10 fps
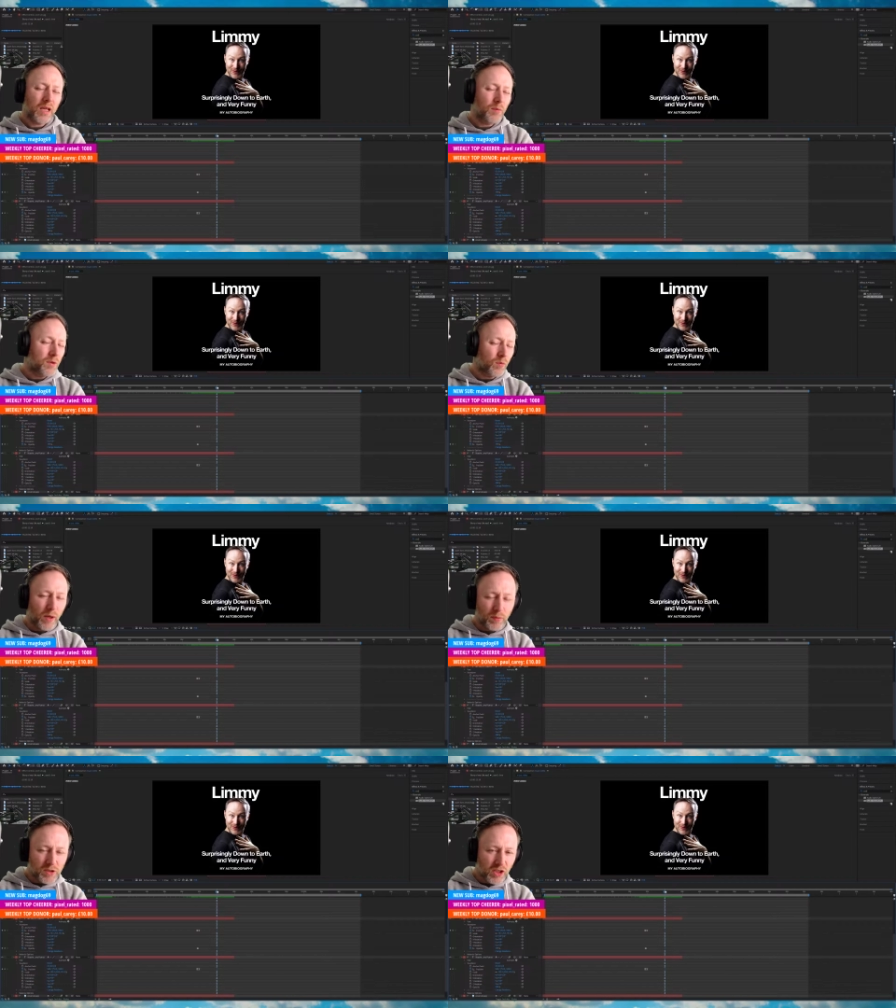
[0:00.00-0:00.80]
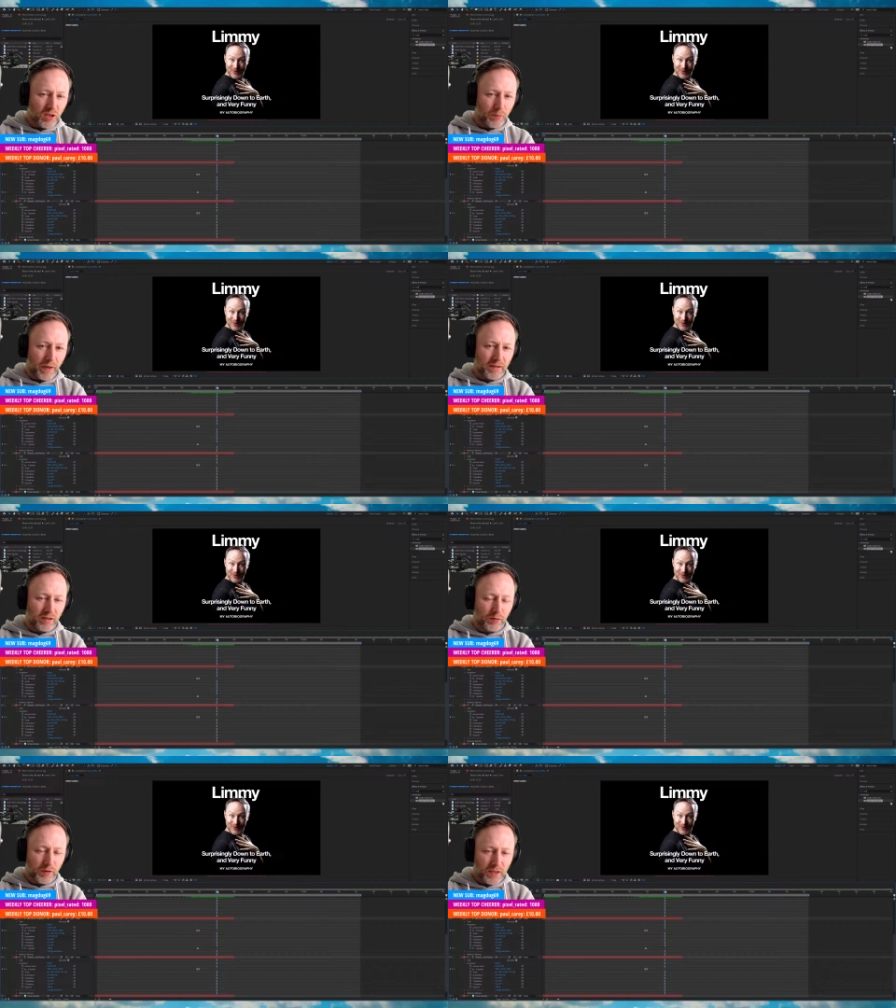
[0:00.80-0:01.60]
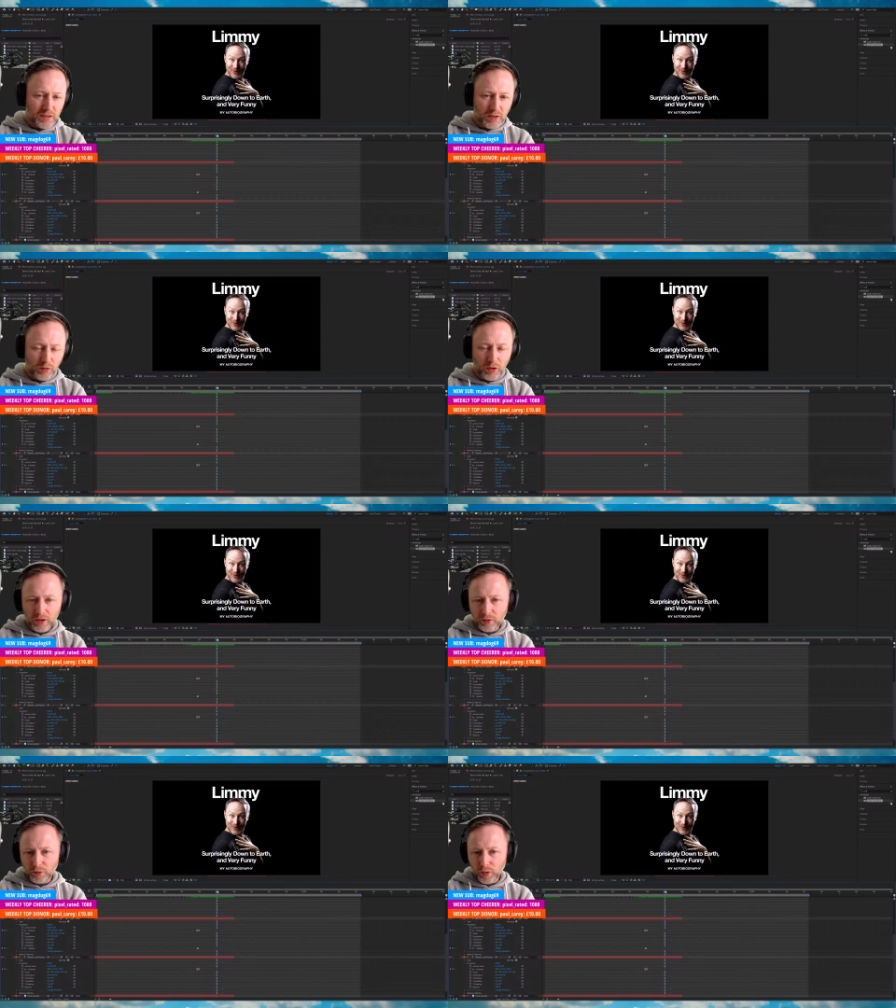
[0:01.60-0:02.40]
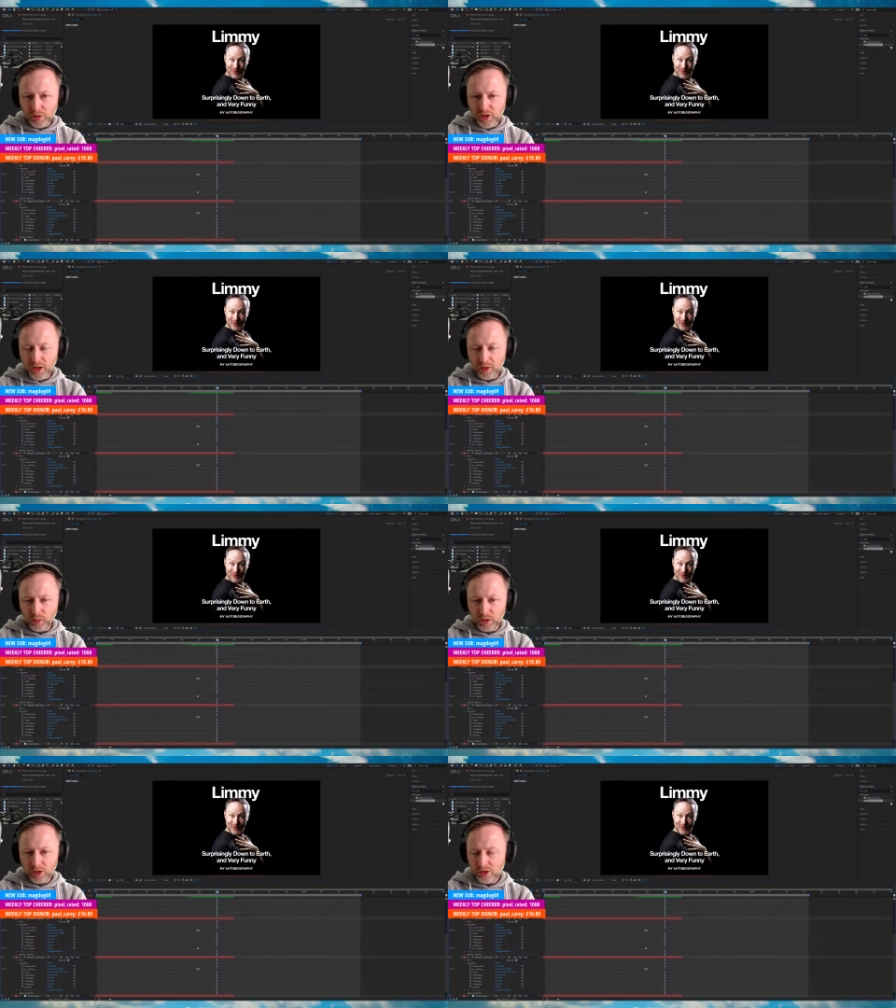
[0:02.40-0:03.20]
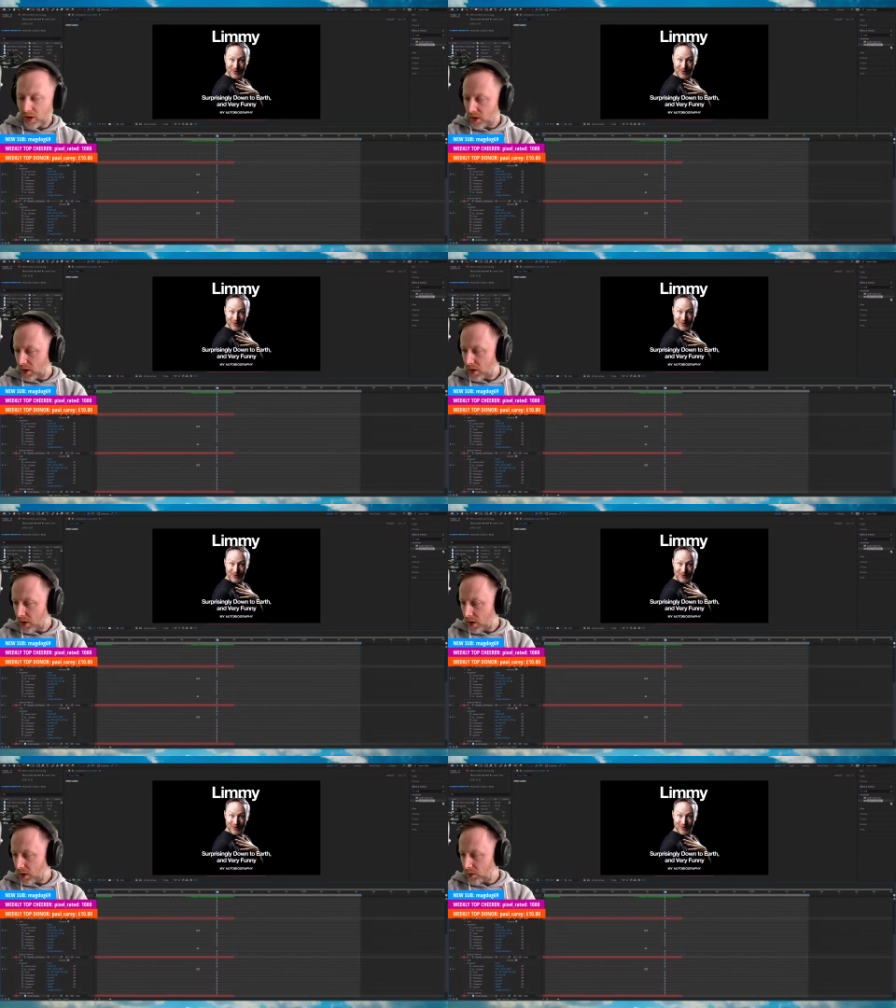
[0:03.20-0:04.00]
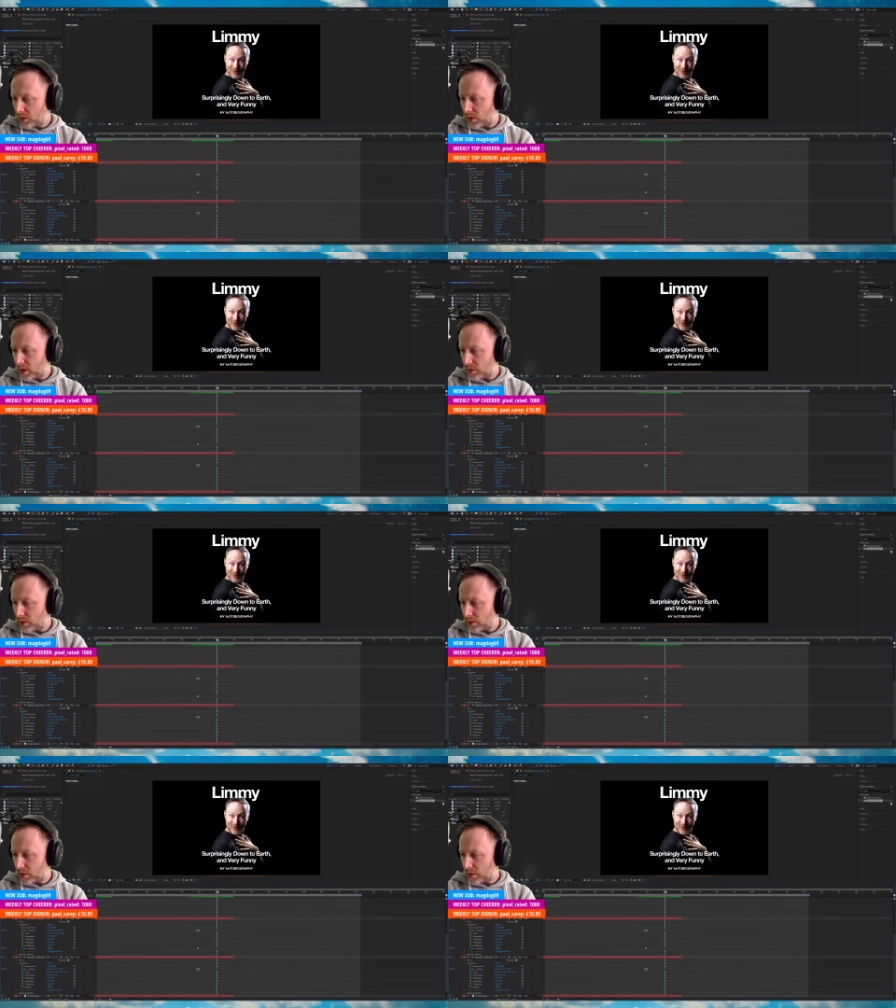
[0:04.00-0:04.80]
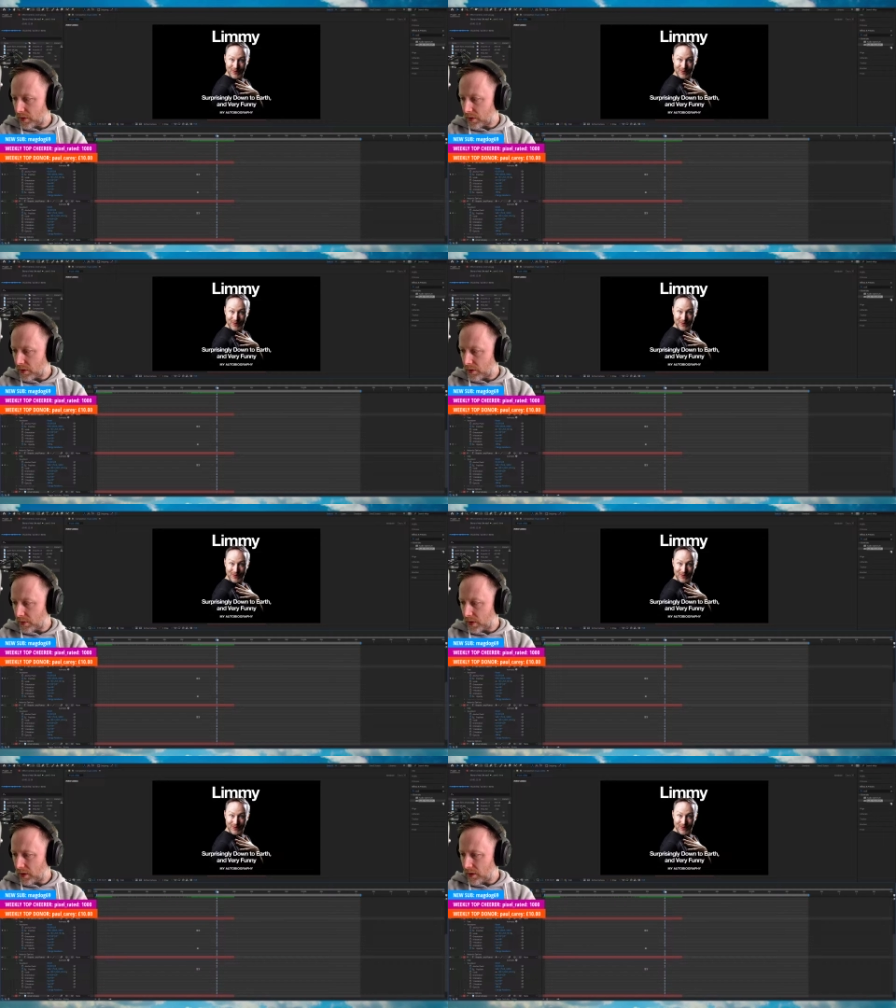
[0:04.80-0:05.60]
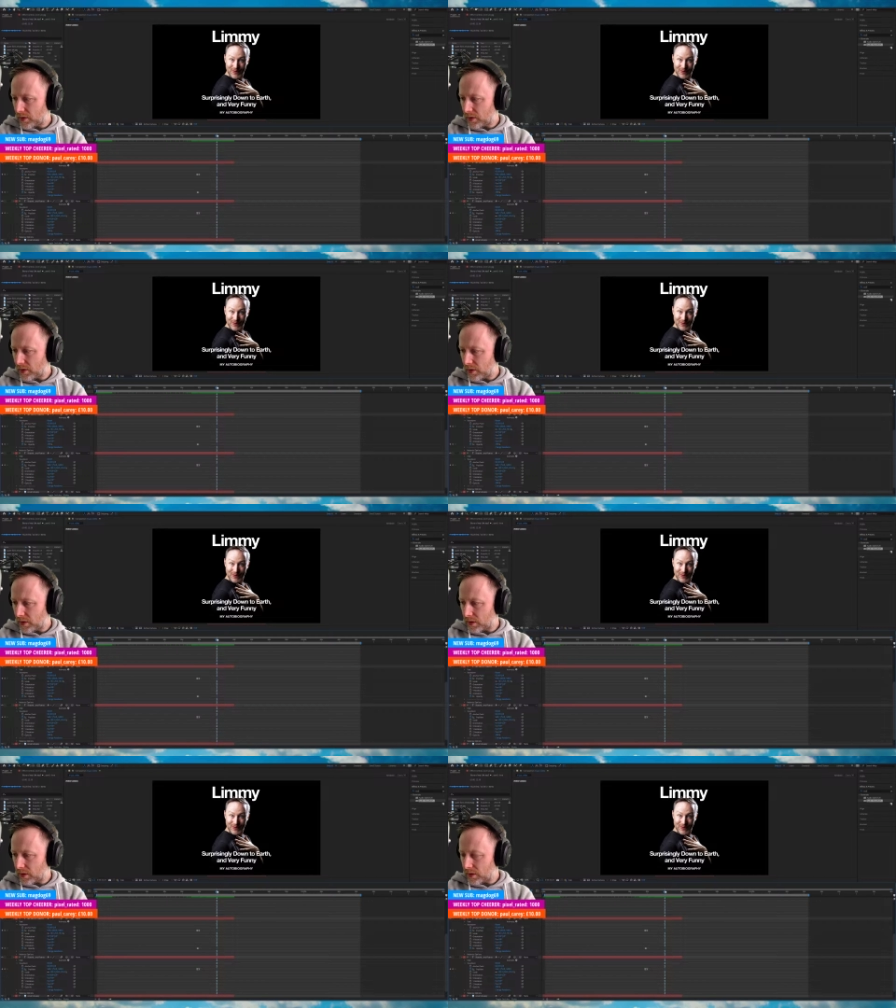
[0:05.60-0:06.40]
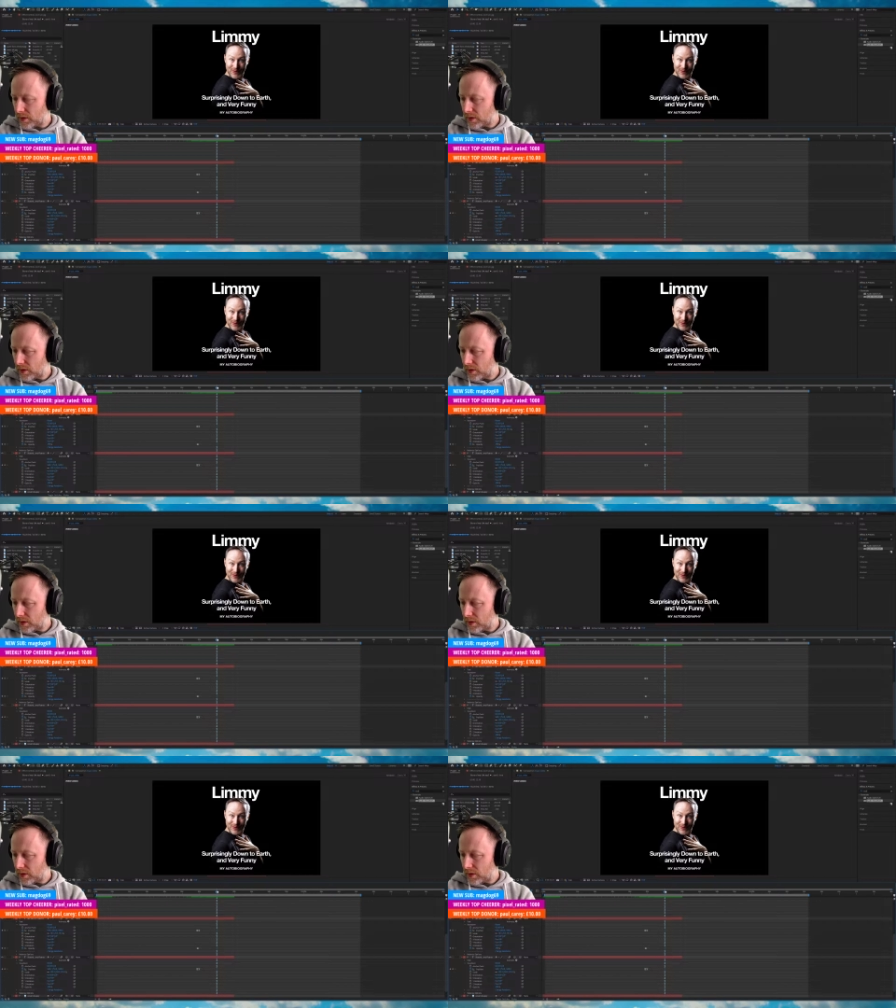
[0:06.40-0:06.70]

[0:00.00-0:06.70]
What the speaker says: Then when would you cut back to your face if you had it full screen words? Hello, I don't know, I don't know.